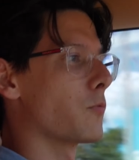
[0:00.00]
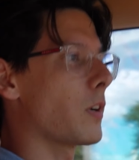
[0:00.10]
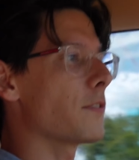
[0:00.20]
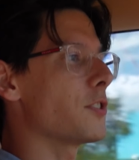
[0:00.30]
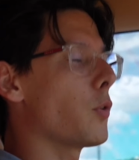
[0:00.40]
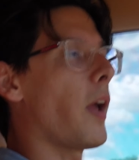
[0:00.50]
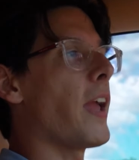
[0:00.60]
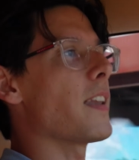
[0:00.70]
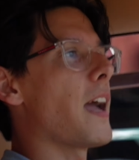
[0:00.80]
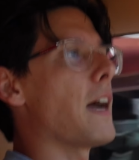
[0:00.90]
Revs to
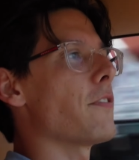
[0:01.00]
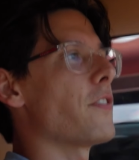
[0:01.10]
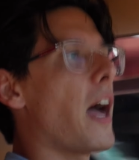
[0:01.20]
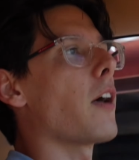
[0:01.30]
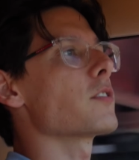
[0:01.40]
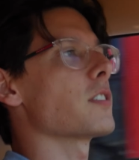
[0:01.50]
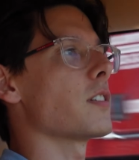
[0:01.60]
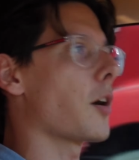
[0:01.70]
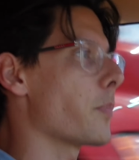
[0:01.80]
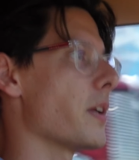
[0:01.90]
8,500
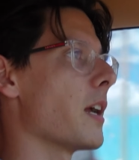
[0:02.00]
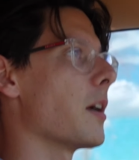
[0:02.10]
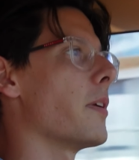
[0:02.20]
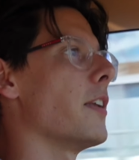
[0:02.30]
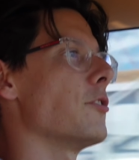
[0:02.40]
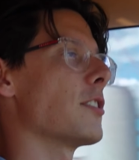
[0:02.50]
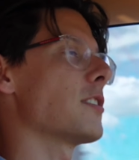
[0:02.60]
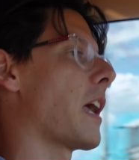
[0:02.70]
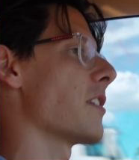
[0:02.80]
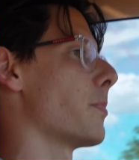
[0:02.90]
RPM and it just
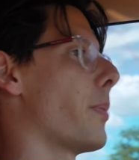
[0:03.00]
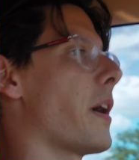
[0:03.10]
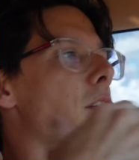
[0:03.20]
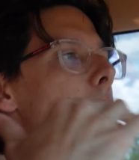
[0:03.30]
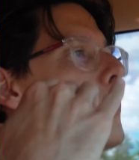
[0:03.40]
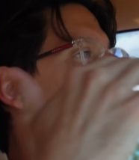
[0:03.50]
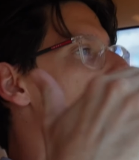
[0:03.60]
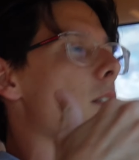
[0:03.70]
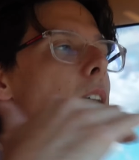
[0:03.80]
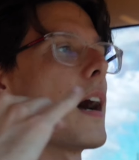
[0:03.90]
sounds better and better
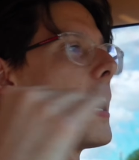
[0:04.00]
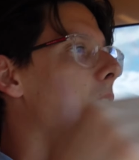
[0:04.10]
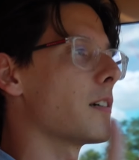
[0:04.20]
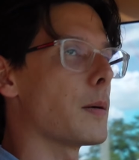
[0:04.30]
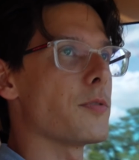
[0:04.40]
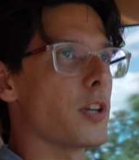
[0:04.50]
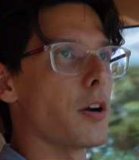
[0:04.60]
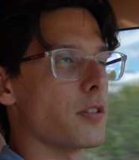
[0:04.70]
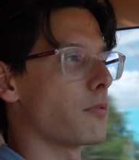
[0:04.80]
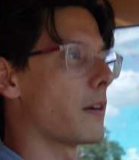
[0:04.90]
the higher up you go
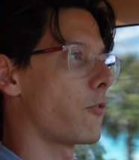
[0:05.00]
in the rev